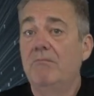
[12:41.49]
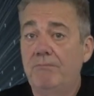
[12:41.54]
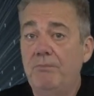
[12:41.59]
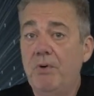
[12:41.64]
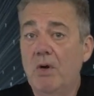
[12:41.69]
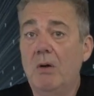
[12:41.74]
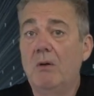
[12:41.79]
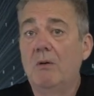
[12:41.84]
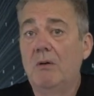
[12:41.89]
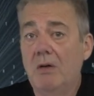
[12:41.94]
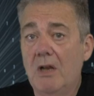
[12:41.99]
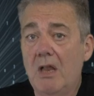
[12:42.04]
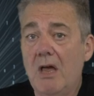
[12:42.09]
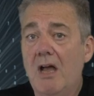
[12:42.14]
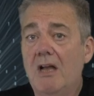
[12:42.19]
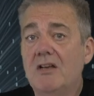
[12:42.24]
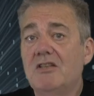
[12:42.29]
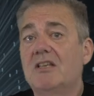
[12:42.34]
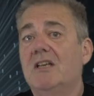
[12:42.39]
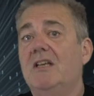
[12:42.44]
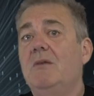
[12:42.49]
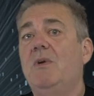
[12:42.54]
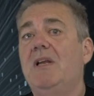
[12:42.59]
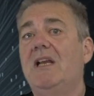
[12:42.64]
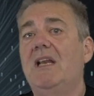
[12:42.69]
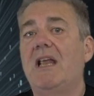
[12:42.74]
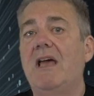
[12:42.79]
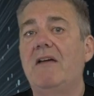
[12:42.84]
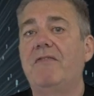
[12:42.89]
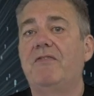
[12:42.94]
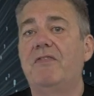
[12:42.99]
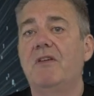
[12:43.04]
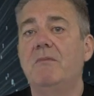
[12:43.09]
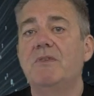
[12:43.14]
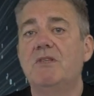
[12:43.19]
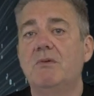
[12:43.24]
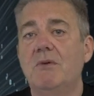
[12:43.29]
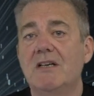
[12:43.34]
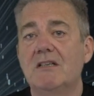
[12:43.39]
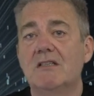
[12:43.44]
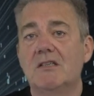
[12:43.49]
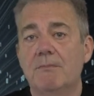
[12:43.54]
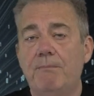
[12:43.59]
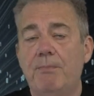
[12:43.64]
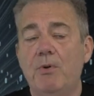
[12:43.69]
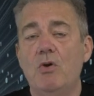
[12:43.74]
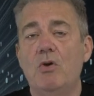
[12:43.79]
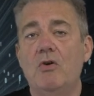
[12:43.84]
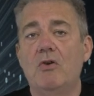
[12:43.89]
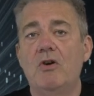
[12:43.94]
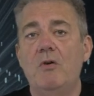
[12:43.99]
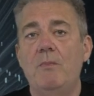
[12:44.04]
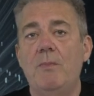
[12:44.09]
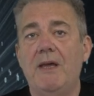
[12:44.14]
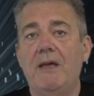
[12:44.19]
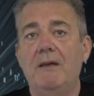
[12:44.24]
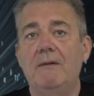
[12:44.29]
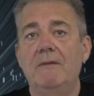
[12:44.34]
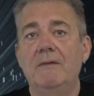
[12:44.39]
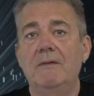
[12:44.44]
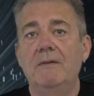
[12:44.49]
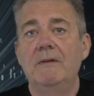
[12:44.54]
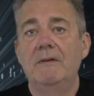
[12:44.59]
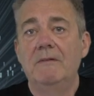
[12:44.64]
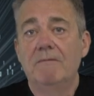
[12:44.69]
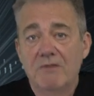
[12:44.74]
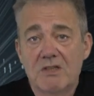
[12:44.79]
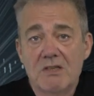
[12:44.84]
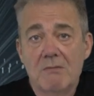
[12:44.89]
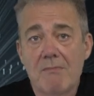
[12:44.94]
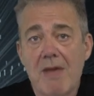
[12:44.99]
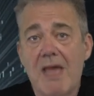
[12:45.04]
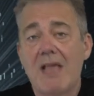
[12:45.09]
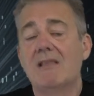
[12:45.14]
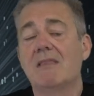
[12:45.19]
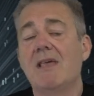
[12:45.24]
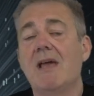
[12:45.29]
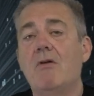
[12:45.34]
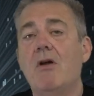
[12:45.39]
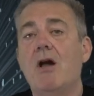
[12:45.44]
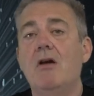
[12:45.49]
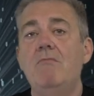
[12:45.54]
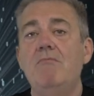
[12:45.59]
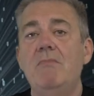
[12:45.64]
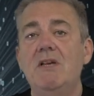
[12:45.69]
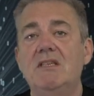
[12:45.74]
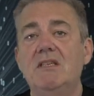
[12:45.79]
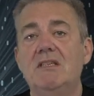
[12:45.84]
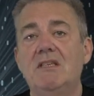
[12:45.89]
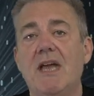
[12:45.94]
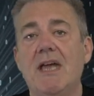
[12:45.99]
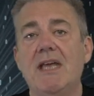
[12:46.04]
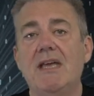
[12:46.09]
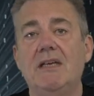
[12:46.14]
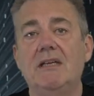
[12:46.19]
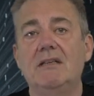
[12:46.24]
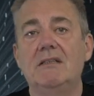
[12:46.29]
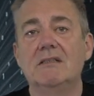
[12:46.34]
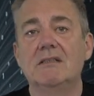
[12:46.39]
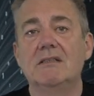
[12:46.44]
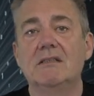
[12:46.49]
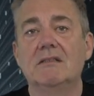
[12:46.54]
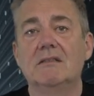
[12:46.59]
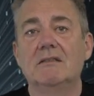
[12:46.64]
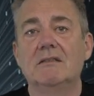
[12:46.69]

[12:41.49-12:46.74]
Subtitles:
But largely, we left them to explore a bit, to make their own mistakes.